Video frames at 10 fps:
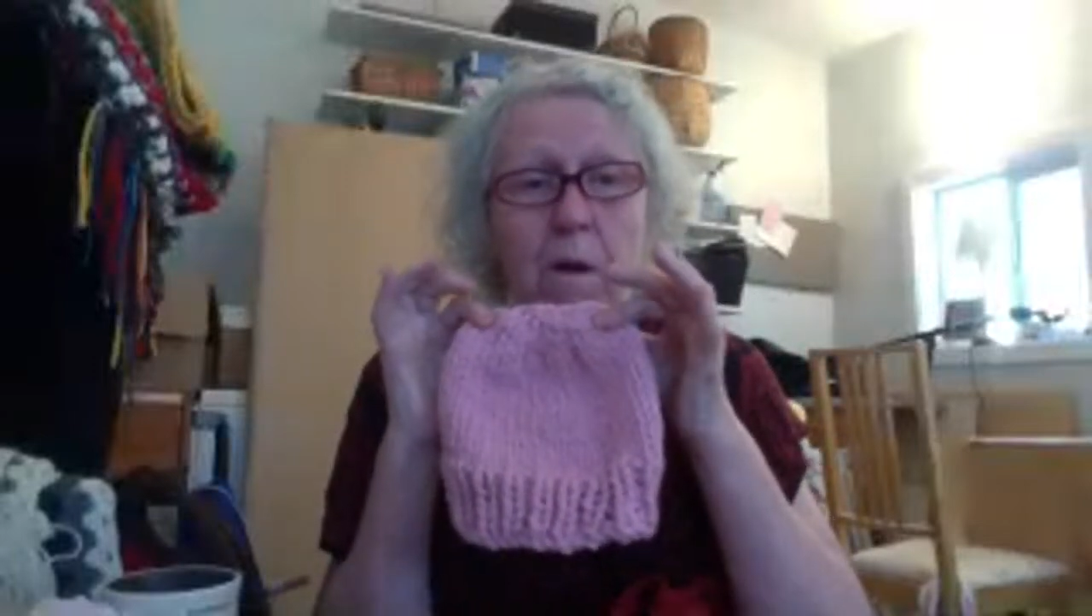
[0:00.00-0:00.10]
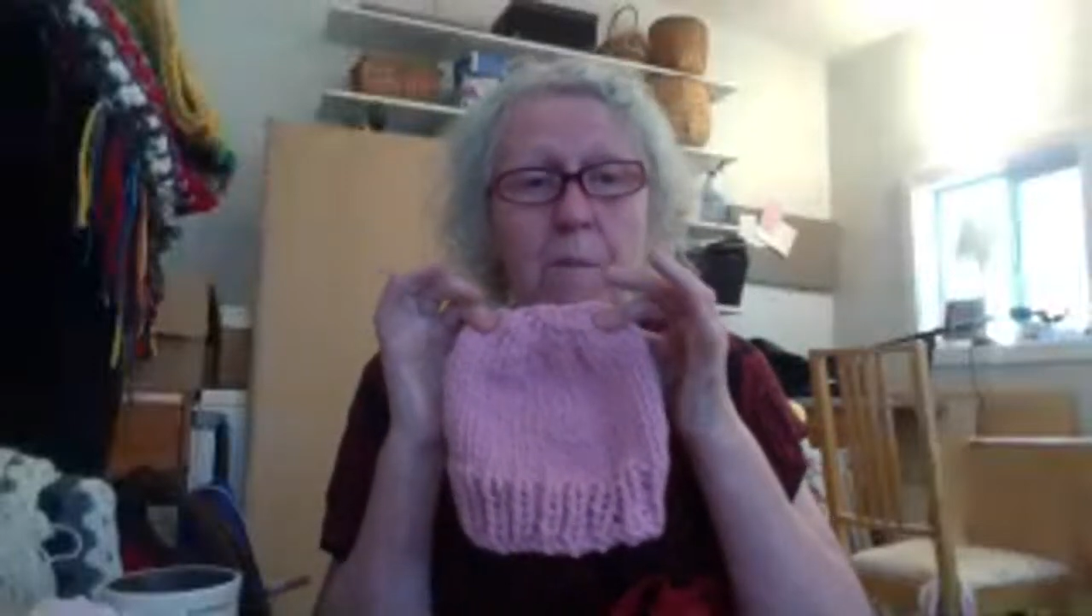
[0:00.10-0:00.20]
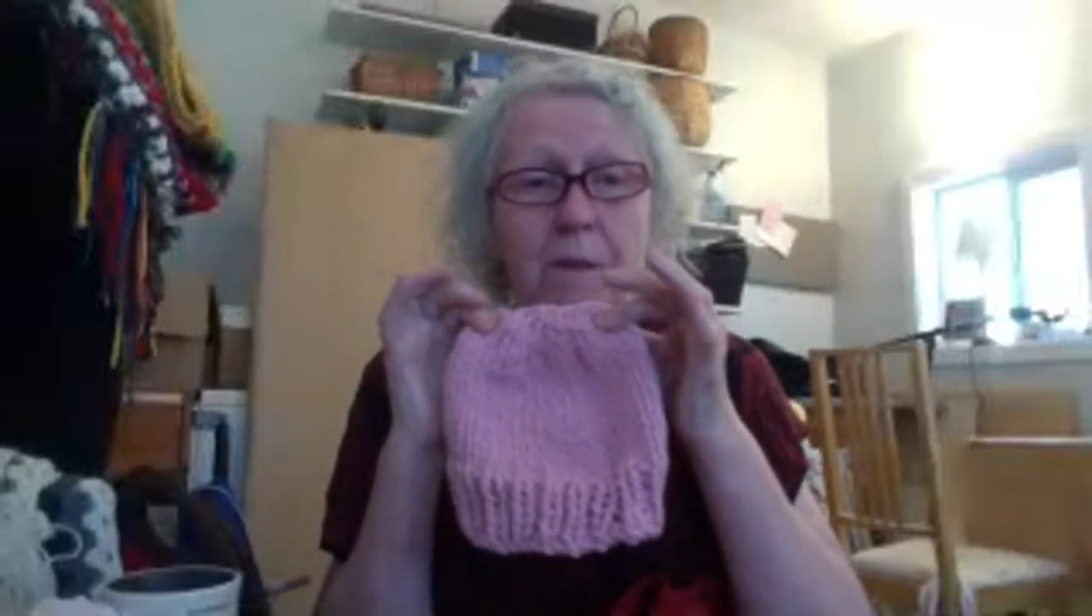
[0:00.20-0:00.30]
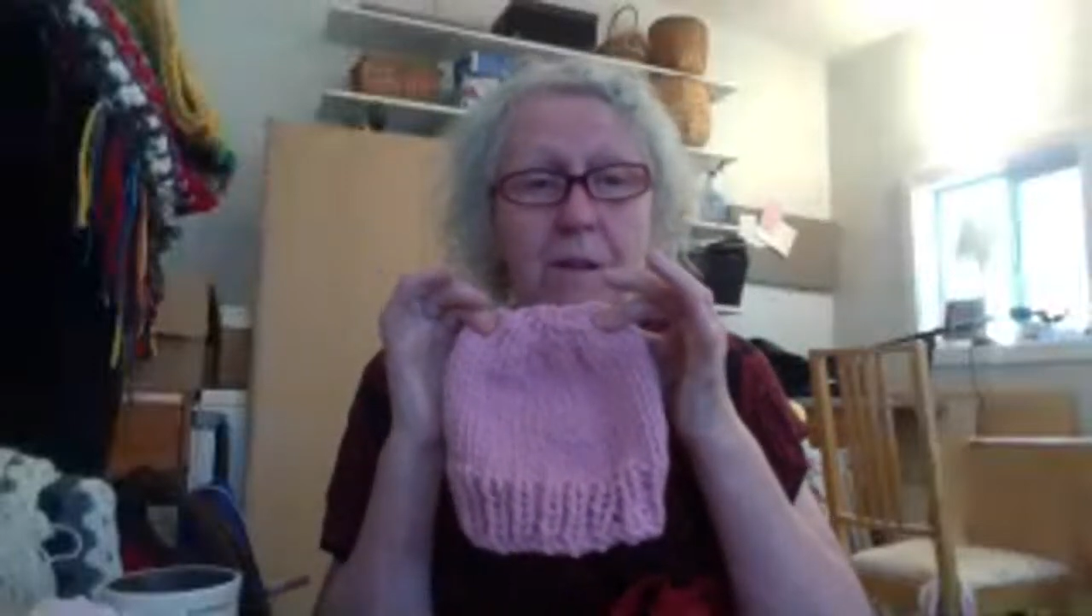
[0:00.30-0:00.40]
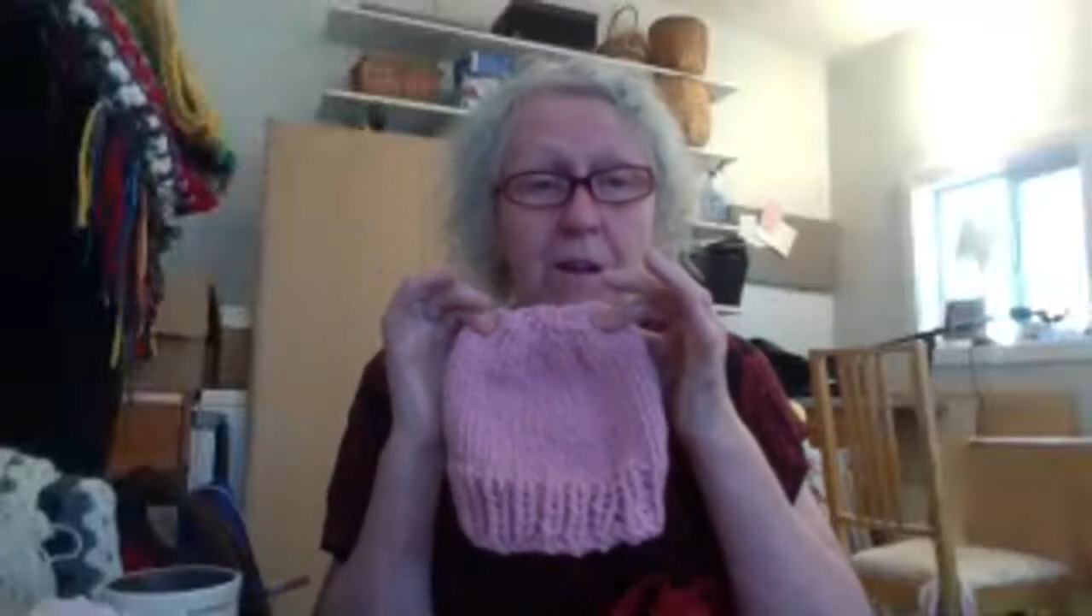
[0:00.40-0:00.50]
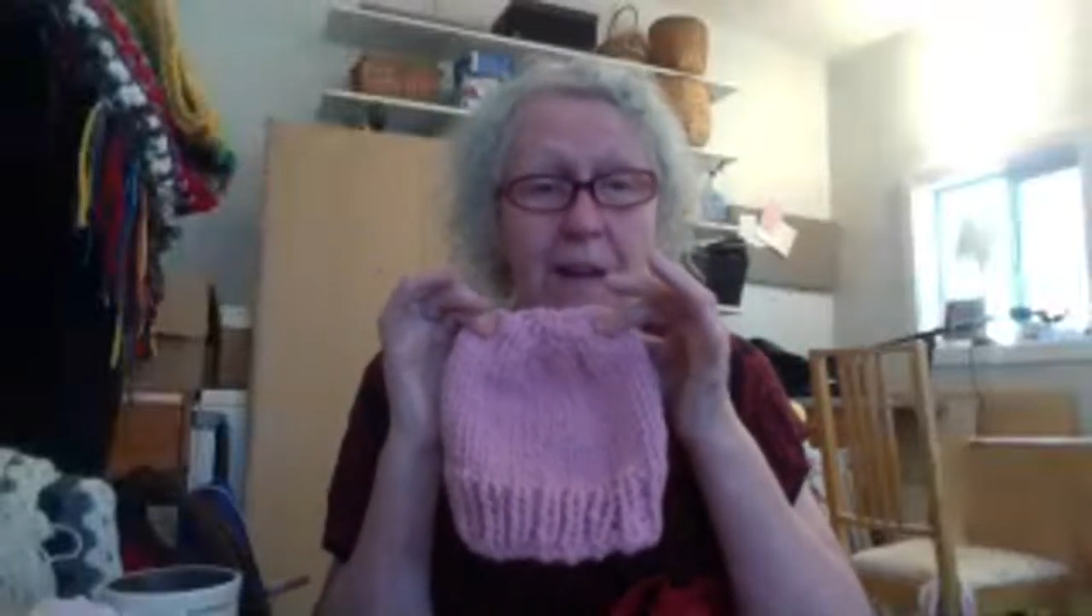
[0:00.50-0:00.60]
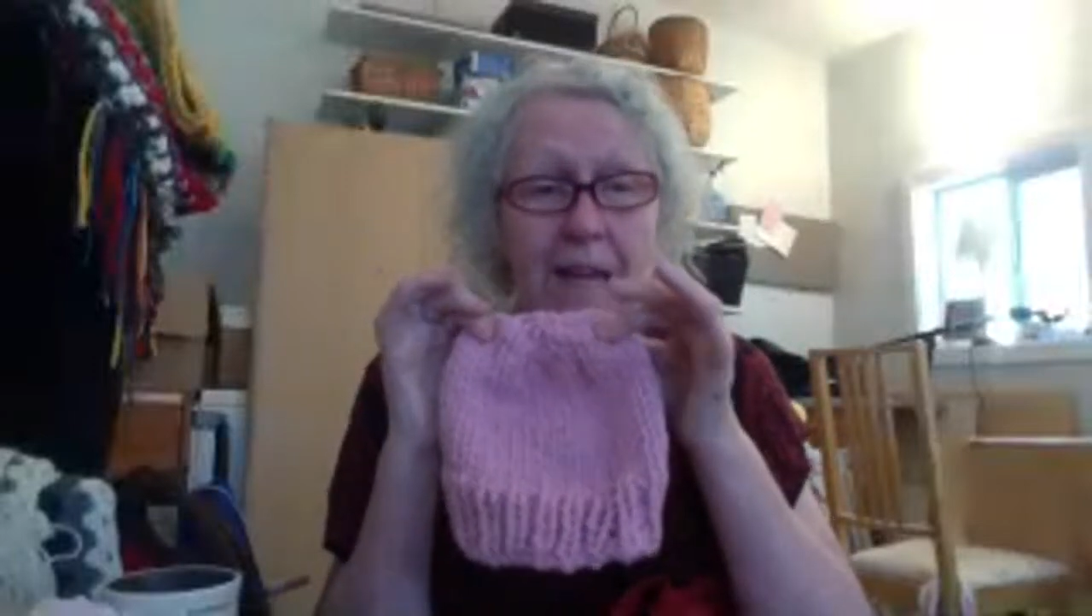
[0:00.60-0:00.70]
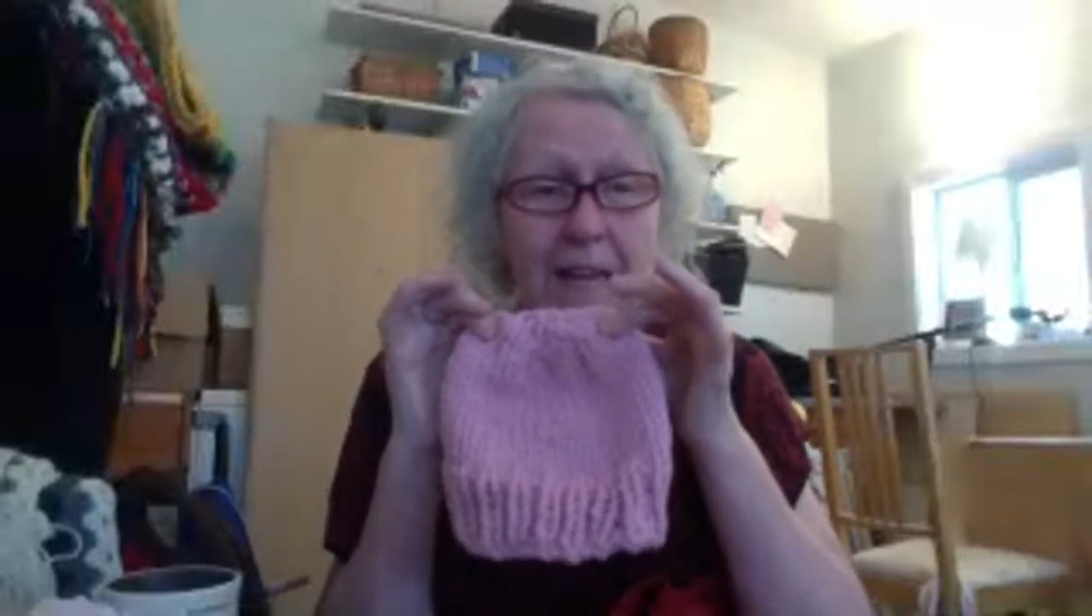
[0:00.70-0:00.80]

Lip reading: poms on like